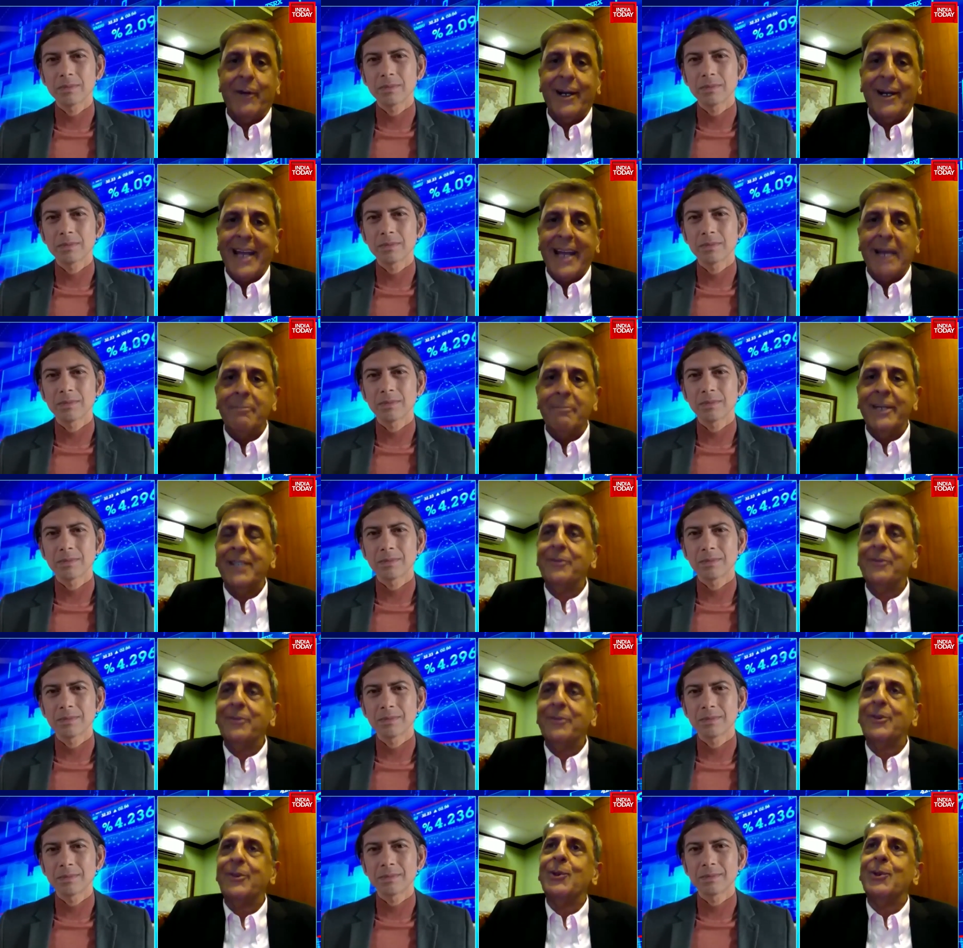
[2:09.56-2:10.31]
Speaker 1: aiming
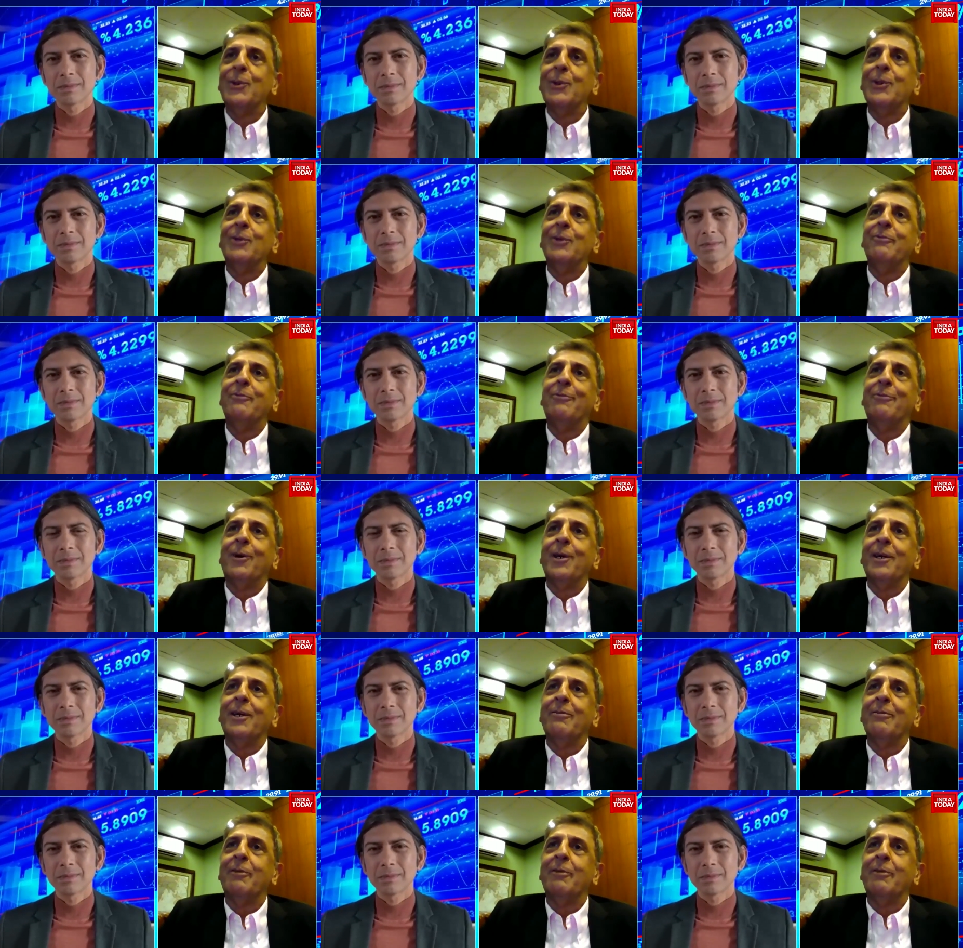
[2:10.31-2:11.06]
to for
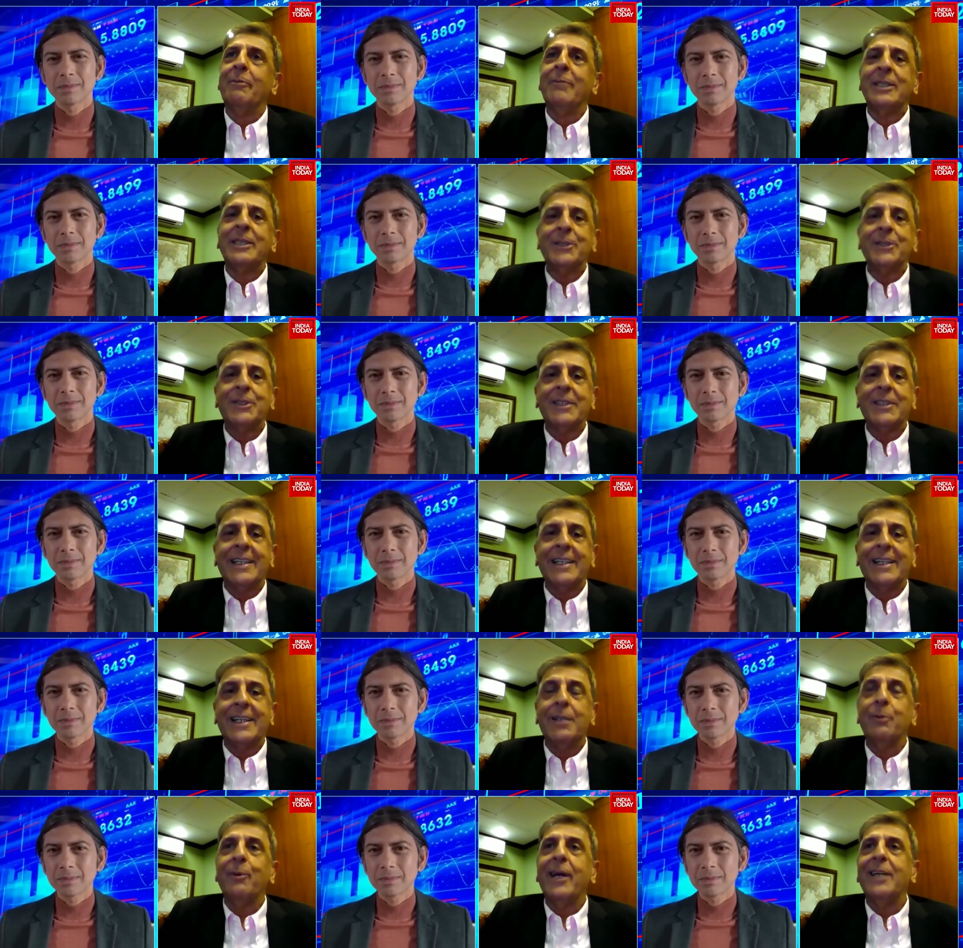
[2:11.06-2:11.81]
women's
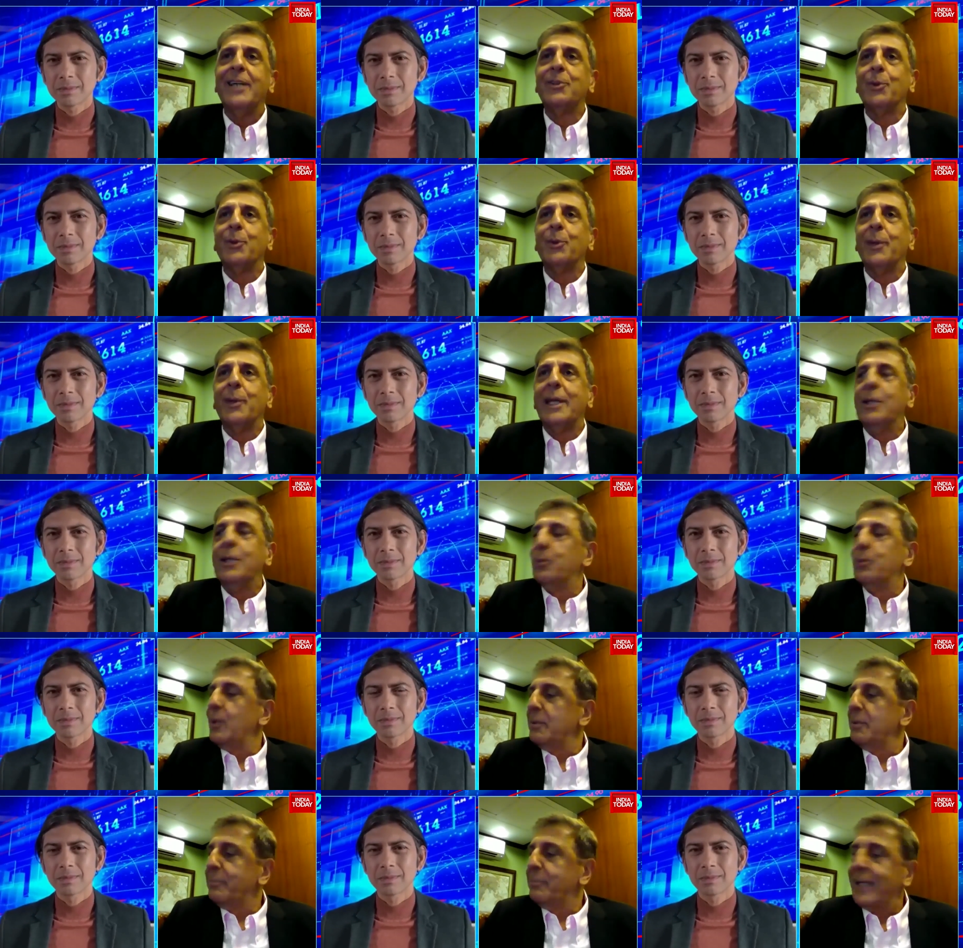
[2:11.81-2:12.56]
innerwear to equal
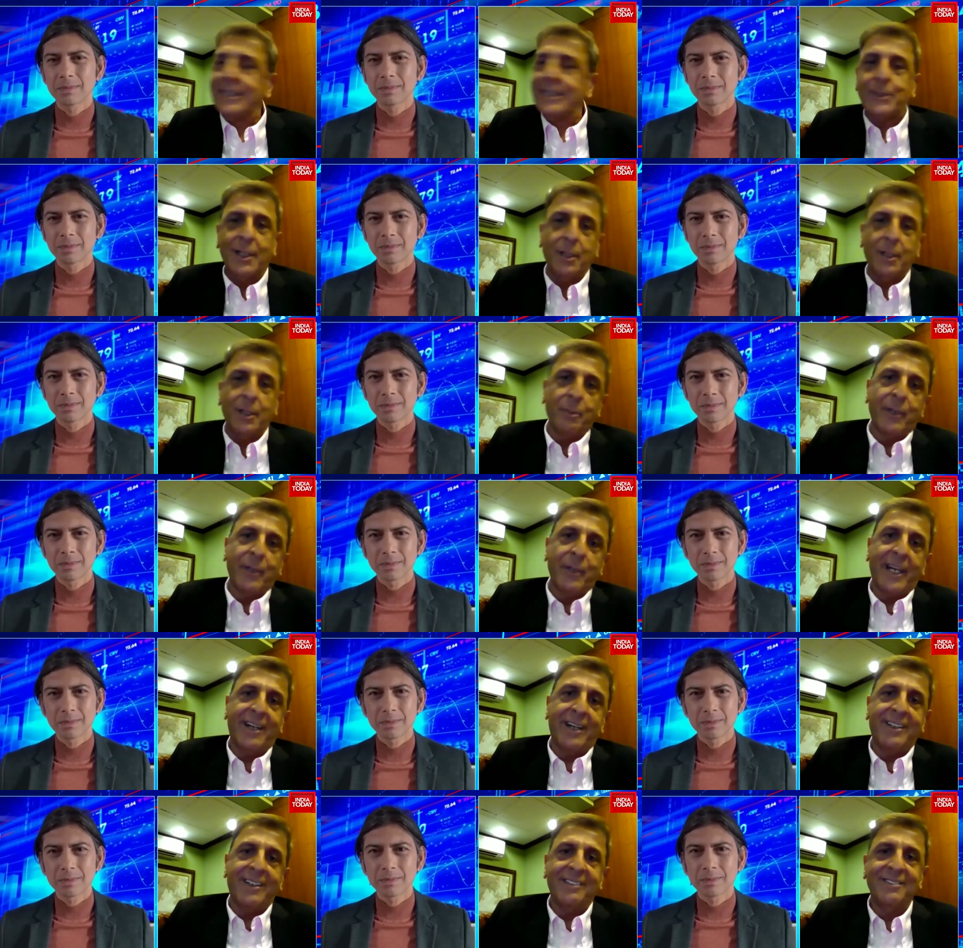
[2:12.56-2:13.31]
men's innerwear.